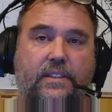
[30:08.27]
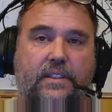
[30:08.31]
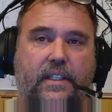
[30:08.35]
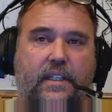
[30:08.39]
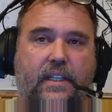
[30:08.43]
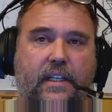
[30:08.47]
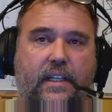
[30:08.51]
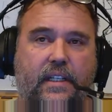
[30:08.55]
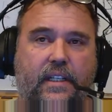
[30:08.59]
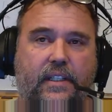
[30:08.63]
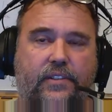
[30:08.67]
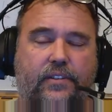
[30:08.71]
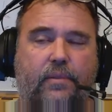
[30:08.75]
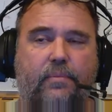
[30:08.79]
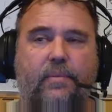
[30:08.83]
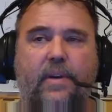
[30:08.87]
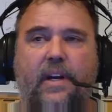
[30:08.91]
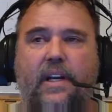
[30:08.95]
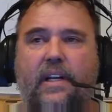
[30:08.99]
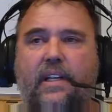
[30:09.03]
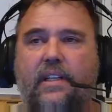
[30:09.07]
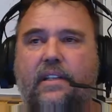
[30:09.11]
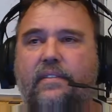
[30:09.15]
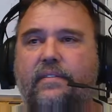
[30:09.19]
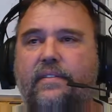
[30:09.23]
a
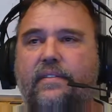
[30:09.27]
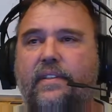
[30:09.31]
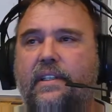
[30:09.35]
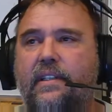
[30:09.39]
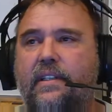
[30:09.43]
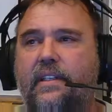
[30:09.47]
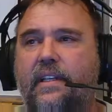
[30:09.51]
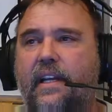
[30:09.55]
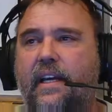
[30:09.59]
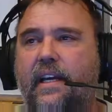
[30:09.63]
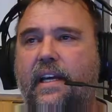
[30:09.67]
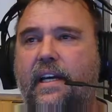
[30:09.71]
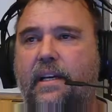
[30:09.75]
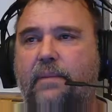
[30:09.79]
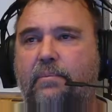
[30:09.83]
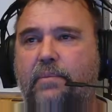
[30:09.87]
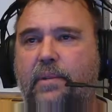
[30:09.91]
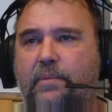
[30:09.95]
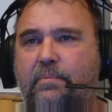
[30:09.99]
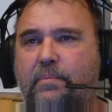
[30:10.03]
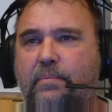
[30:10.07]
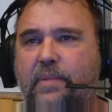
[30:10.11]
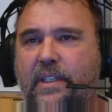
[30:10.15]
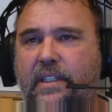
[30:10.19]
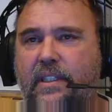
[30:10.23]
traumatic event that
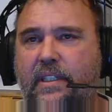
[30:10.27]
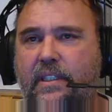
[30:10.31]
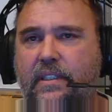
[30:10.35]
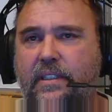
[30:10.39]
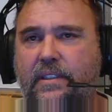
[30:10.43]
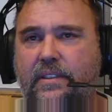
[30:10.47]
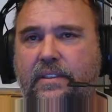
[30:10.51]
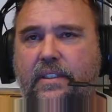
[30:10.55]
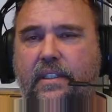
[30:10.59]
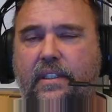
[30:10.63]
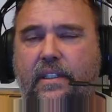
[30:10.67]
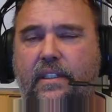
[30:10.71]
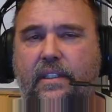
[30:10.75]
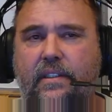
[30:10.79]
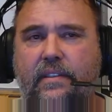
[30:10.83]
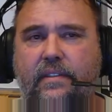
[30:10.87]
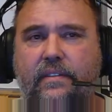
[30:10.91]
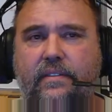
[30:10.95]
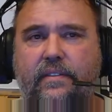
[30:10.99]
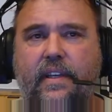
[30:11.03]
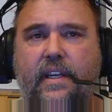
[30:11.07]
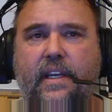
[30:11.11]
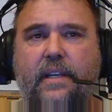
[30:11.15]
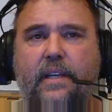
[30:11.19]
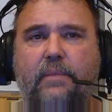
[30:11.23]
happened because
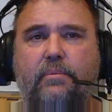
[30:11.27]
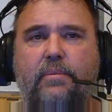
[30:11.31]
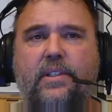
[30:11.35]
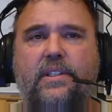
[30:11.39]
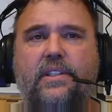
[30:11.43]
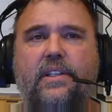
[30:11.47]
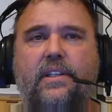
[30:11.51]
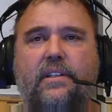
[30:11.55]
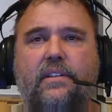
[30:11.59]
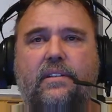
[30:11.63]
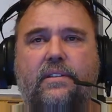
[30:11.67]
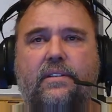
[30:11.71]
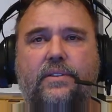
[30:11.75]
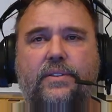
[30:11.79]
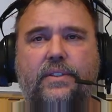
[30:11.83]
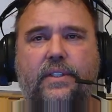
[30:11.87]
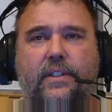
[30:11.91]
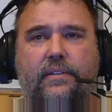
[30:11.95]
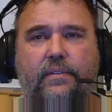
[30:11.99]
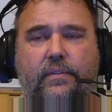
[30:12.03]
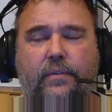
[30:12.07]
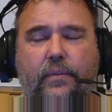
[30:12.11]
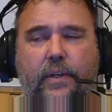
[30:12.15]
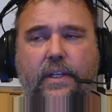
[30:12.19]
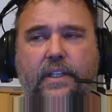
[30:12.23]
of a particular set
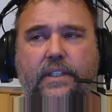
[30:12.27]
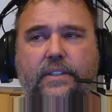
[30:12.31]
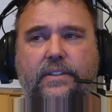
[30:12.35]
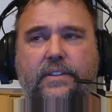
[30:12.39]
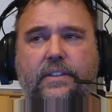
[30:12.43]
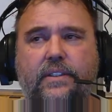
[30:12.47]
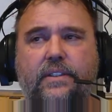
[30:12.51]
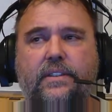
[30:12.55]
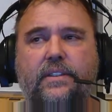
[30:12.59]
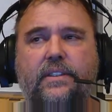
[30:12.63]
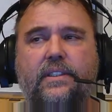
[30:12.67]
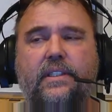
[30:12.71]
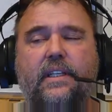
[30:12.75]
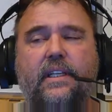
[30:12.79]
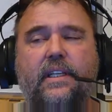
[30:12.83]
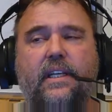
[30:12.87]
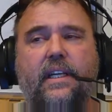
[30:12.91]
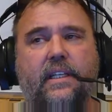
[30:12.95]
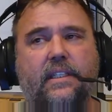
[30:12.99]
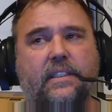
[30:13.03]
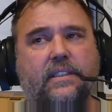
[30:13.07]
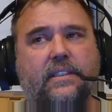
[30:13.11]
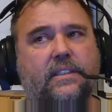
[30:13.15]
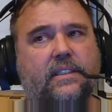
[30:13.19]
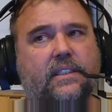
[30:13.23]
of reasons, and I
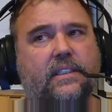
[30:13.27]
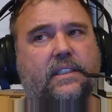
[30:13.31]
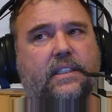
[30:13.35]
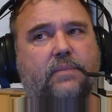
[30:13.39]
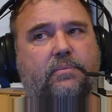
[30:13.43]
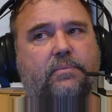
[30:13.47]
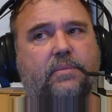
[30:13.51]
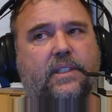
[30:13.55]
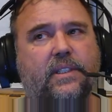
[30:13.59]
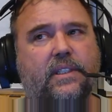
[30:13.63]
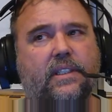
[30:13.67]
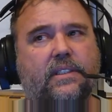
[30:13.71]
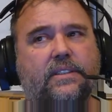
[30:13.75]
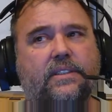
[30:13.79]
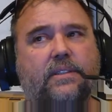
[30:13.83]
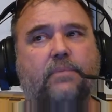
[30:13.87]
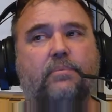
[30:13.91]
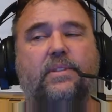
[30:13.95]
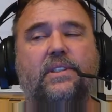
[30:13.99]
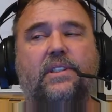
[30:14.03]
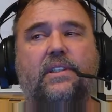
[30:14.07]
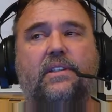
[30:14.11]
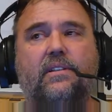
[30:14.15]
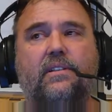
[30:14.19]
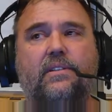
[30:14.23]
can't see it because the
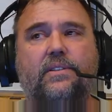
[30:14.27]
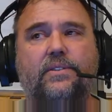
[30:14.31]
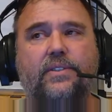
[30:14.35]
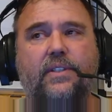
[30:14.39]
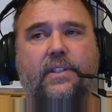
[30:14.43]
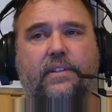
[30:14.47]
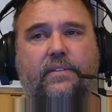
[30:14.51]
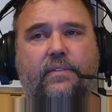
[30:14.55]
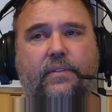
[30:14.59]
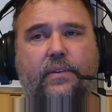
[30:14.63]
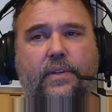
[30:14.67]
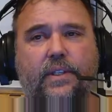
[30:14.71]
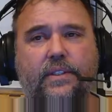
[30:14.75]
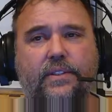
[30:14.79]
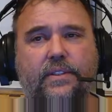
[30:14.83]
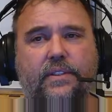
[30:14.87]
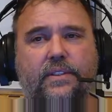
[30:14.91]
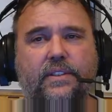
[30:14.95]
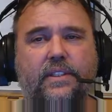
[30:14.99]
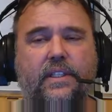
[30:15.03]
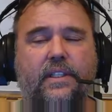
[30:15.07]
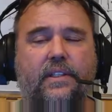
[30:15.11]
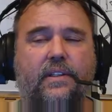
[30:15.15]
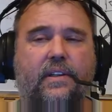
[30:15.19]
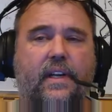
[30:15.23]
particular set of
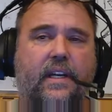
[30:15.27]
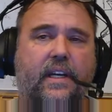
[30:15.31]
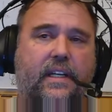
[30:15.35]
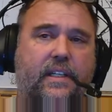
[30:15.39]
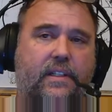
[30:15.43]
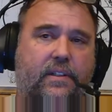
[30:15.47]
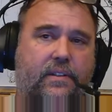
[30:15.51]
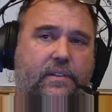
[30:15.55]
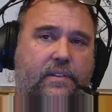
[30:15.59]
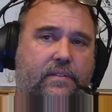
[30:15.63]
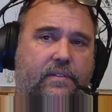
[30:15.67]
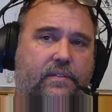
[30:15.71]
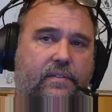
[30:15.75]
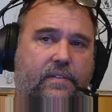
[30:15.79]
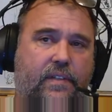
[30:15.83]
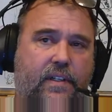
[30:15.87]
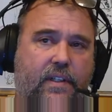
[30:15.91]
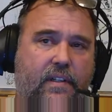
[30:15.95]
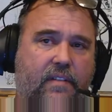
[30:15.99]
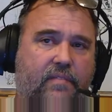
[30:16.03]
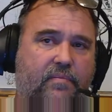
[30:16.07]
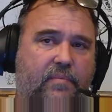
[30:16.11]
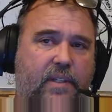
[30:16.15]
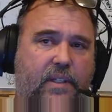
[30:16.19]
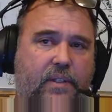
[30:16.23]
reasons either A, don't
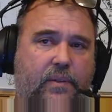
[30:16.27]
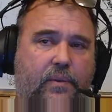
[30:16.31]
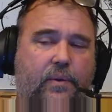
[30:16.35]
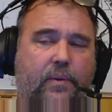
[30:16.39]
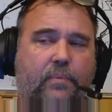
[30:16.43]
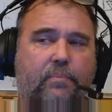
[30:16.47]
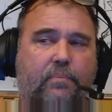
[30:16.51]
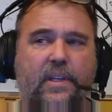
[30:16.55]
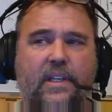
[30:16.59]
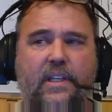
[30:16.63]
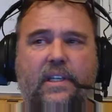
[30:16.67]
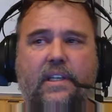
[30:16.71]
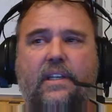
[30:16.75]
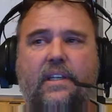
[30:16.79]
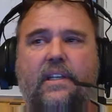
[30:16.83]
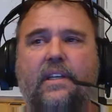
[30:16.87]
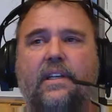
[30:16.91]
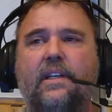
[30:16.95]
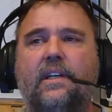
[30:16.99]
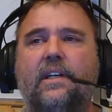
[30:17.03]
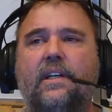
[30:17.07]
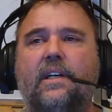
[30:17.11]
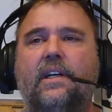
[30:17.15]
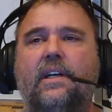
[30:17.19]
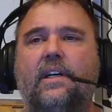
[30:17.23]
involve me, or B,
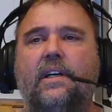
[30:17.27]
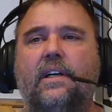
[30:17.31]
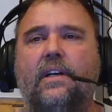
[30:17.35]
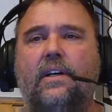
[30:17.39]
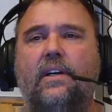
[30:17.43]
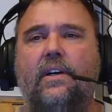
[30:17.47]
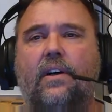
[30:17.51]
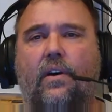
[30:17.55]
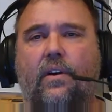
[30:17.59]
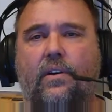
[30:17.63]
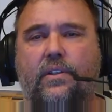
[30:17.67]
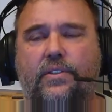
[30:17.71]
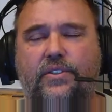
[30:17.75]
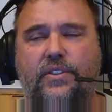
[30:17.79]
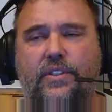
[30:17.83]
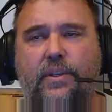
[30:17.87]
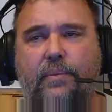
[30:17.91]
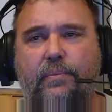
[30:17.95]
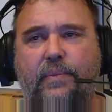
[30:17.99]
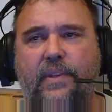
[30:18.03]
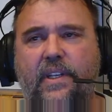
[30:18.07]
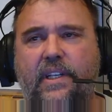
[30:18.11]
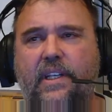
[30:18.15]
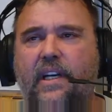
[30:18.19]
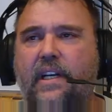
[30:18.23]
are
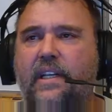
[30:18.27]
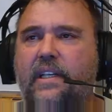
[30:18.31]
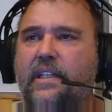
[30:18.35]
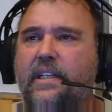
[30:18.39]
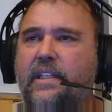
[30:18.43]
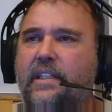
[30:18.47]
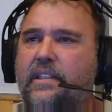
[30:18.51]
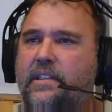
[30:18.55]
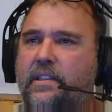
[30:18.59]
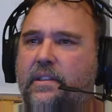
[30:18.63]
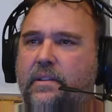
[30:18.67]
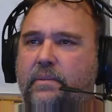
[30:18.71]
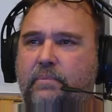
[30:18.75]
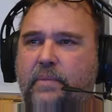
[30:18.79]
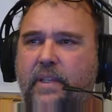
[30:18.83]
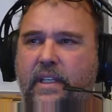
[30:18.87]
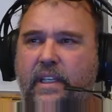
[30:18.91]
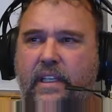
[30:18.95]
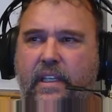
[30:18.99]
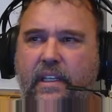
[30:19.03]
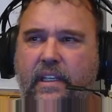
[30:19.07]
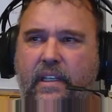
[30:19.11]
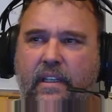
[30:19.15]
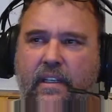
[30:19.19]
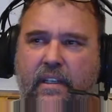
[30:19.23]
something I need to
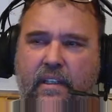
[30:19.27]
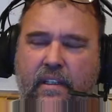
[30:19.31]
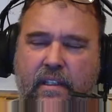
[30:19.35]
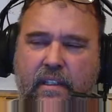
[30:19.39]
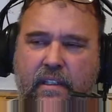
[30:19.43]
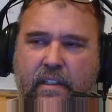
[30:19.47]
be